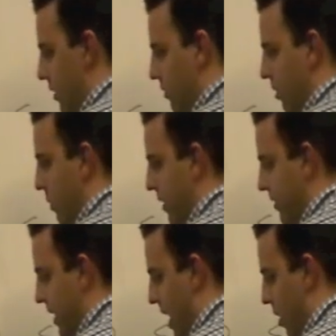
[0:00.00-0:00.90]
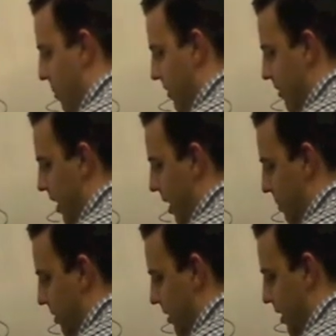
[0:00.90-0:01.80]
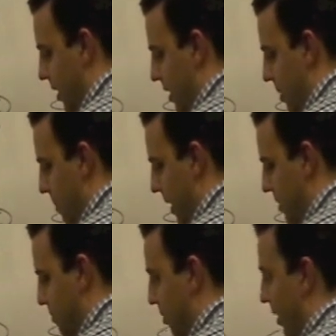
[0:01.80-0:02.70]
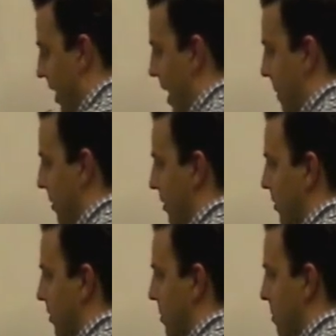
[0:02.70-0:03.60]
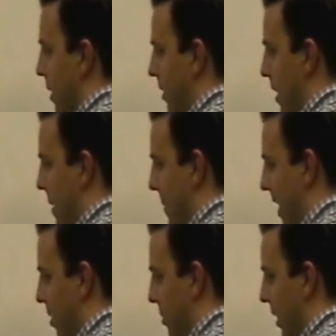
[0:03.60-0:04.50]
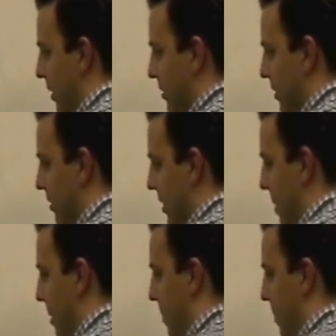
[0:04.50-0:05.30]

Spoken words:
So when this guy opens up, mesh point happens, middle linebacker begins to step